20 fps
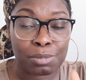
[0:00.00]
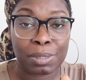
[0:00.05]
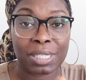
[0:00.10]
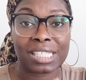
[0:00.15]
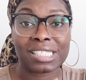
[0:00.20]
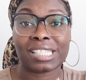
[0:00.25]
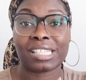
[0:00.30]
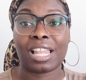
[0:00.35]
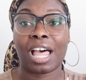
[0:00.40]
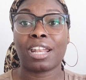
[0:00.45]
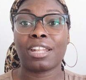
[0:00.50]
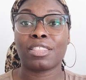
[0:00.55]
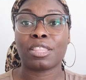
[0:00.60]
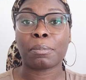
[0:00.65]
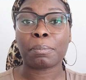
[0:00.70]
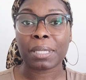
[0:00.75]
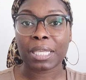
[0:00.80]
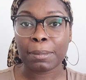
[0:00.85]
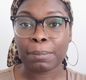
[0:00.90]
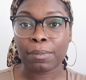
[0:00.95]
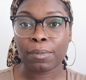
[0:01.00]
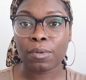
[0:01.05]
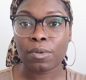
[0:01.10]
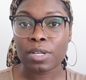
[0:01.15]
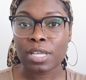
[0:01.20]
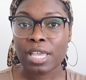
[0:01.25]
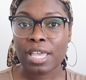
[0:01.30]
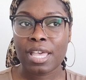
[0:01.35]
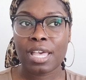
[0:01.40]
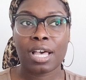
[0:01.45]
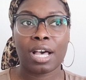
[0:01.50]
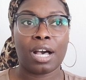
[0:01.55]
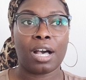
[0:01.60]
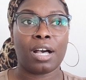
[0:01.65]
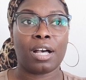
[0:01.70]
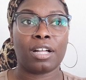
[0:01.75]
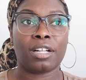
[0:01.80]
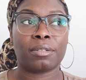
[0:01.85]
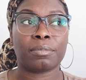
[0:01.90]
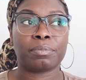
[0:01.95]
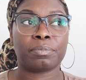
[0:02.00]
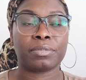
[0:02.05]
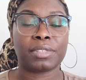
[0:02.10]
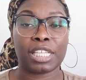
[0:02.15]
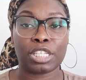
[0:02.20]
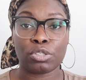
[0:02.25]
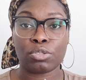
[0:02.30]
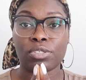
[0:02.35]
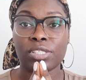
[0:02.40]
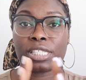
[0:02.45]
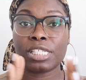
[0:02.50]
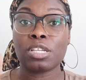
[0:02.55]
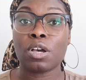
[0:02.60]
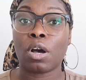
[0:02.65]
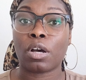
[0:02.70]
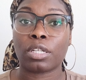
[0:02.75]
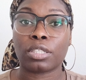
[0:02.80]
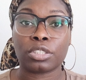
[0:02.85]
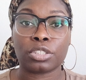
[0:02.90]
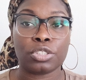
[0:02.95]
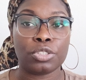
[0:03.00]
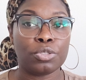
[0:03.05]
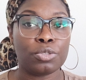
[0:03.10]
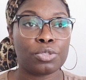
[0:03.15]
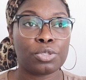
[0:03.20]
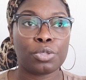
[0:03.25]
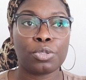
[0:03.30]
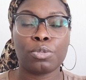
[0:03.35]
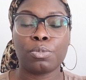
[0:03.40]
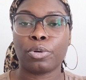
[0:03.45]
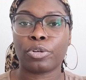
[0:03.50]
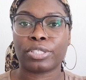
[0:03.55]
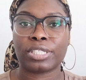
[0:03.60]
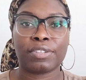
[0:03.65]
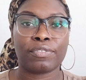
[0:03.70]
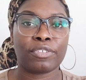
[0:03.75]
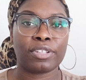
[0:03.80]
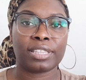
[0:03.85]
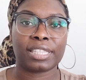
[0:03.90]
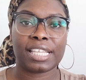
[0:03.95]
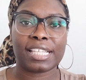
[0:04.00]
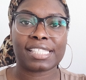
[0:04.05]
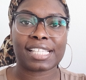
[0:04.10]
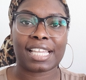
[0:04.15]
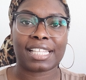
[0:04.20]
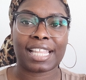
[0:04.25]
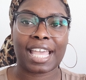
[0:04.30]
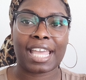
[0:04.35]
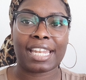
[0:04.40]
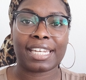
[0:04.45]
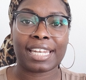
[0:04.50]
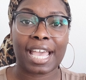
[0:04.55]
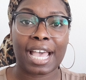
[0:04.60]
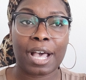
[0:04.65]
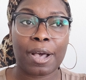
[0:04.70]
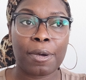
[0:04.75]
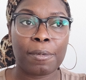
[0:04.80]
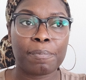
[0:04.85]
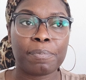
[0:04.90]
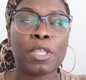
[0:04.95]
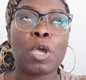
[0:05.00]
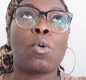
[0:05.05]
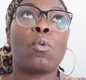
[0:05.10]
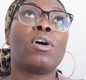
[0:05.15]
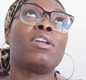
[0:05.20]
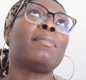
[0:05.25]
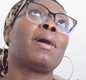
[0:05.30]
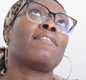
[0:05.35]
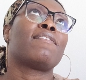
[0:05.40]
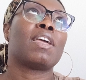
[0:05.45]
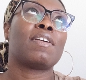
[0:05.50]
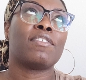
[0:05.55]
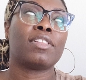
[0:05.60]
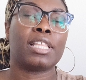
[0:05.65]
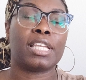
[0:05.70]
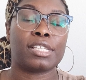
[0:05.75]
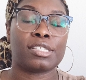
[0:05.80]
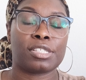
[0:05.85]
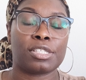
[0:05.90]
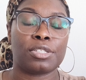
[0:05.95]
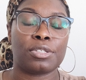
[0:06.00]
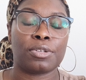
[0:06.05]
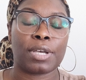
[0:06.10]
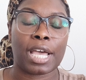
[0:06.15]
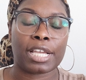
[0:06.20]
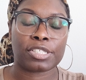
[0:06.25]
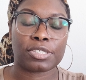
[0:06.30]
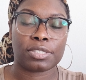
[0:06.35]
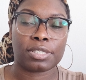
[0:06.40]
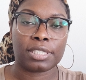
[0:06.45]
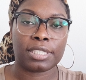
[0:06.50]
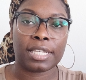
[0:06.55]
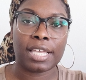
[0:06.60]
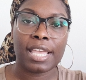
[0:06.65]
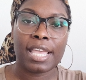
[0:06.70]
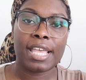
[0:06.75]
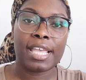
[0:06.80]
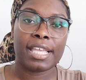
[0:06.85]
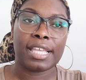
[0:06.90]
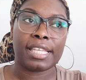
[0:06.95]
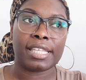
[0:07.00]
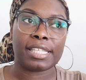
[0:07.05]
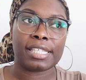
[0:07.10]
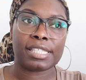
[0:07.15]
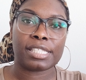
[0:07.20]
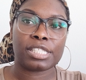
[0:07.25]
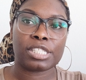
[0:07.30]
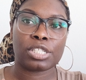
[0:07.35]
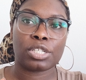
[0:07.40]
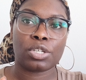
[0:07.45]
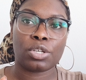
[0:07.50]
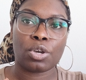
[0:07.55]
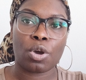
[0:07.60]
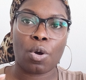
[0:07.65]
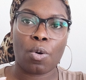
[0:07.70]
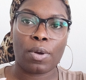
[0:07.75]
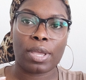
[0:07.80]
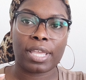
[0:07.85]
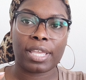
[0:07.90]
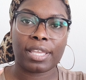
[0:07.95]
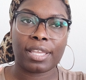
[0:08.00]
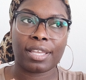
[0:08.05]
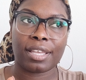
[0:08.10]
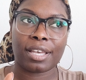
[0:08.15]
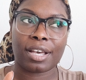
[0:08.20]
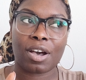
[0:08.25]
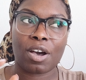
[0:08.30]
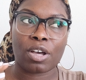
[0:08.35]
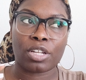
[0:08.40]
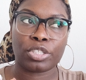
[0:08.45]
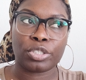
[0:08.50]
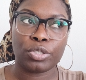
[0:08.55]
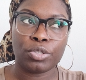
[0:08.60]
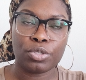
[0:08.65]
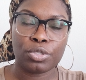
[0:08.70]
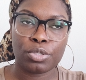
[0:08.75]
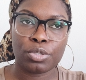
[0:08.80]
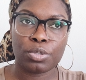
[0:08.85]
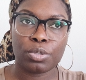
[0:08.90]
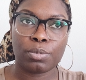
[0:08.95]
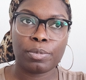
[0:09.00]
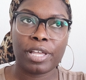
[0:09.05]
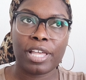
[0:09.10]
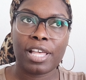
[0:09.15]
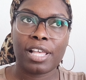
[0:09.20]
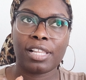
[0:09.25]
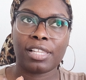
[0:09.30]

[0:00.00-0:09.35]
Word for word: Because a lot of the people um, that you see on YouTube or different things like that now, one of my favorite things to do actually is going on YouTube,